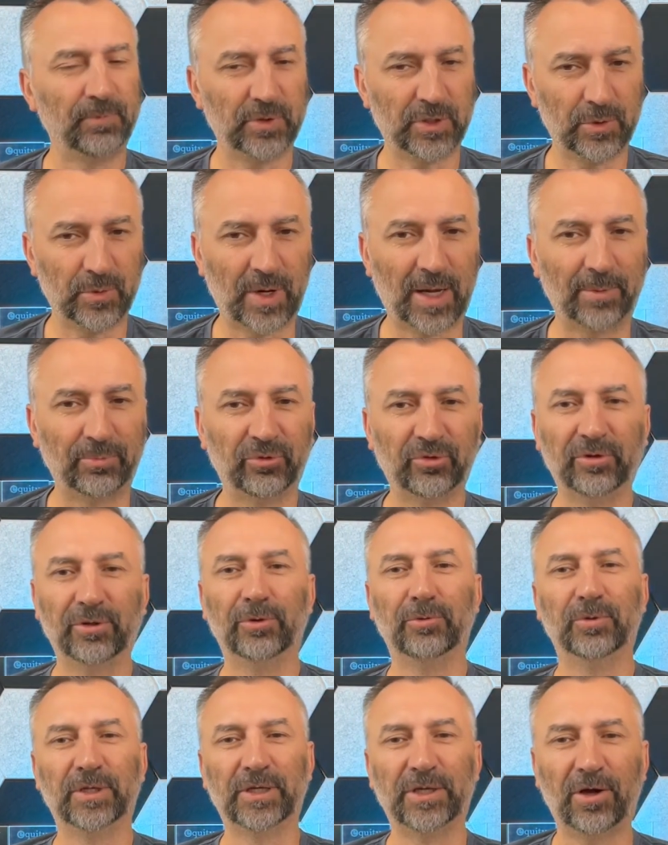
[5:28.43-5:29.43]
You
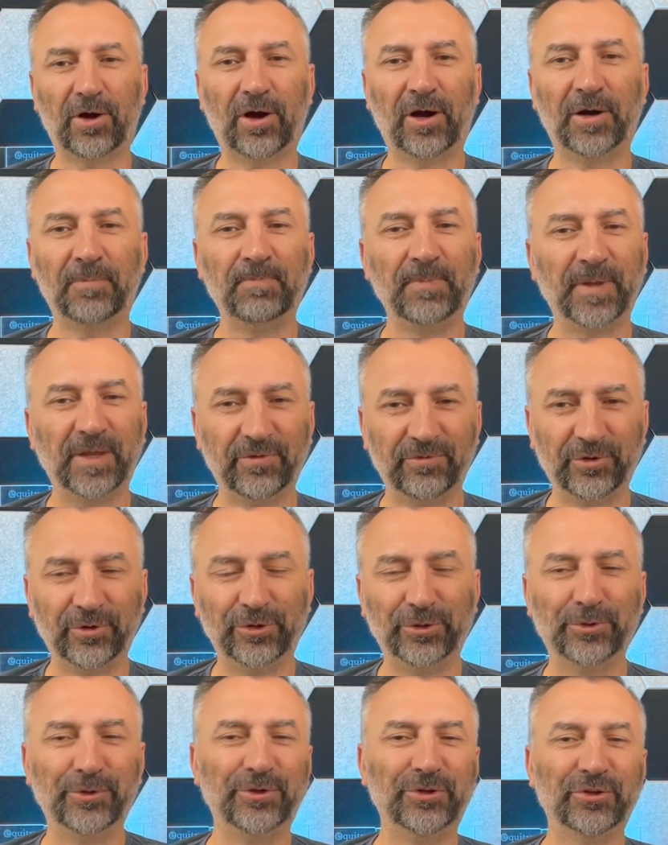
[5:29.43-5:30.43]
absolutely are. If you're
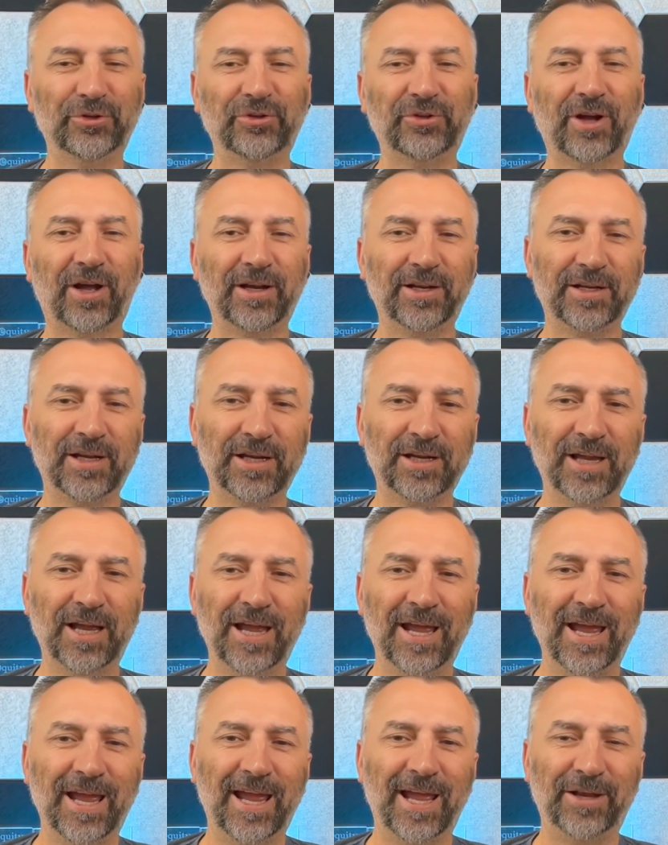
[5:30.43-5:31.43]
doing your studying
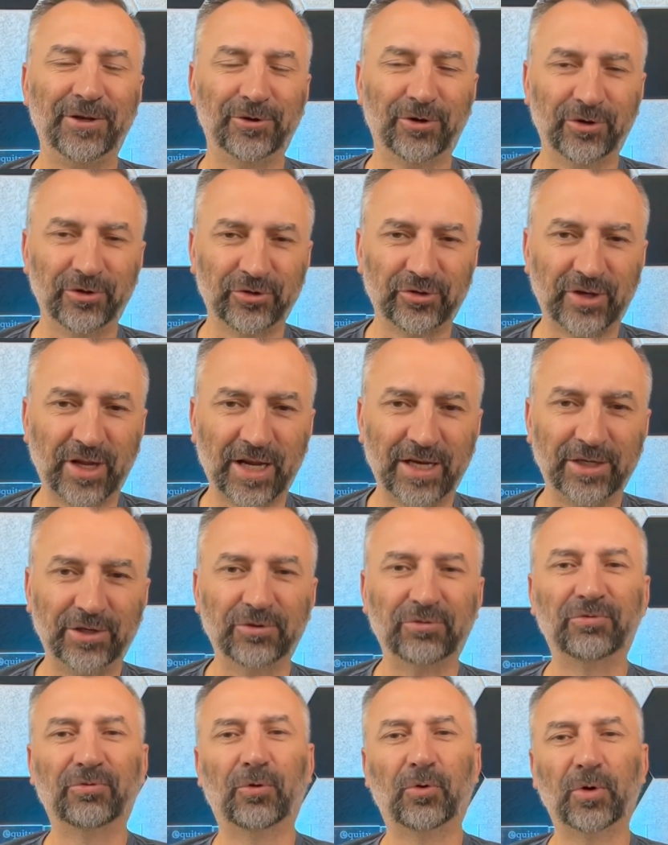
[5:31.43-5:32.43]
and you're understanding your
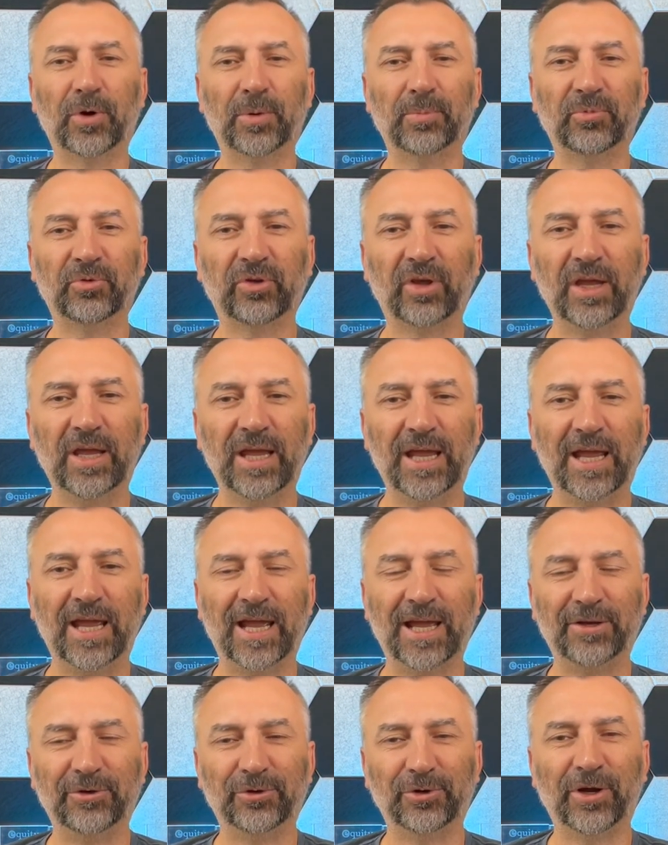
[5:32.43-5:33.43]
forms
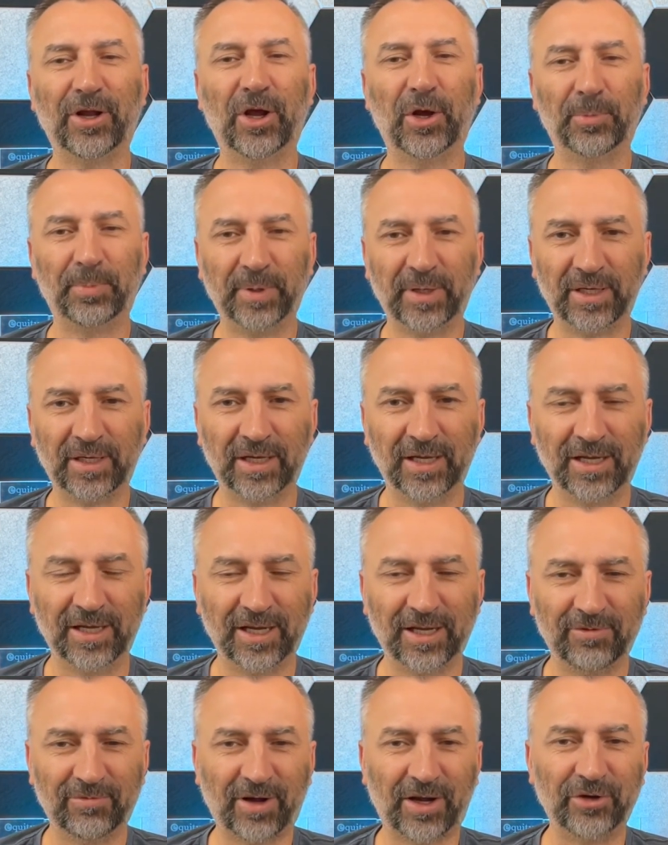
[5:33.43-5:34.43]
and you're helping
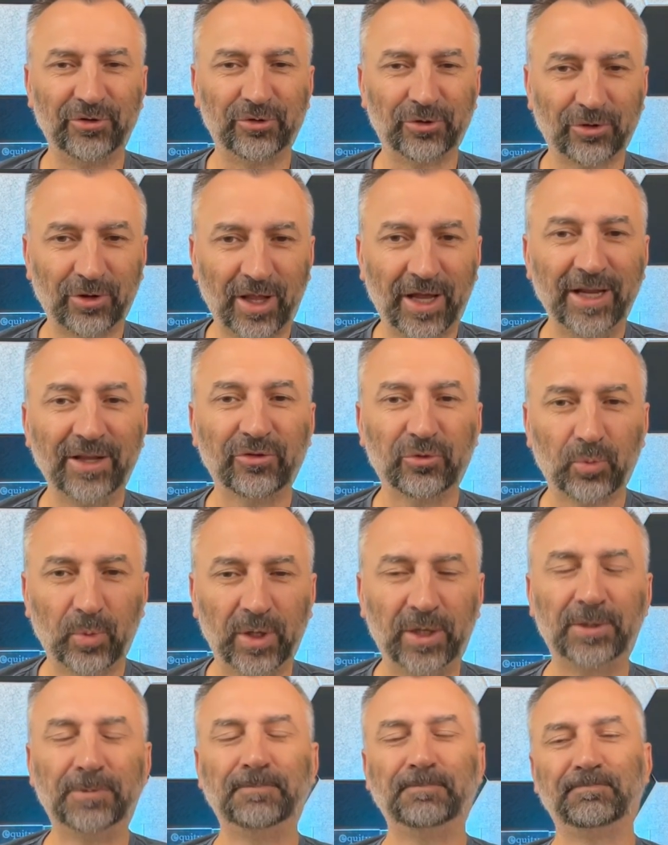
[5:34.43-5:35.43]
advise your clients
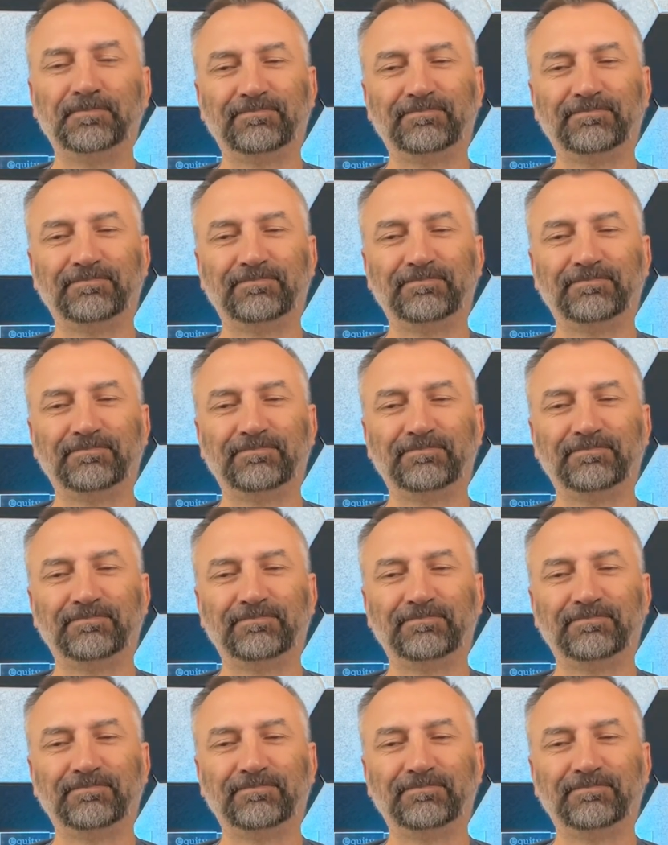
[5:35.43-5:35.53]
well,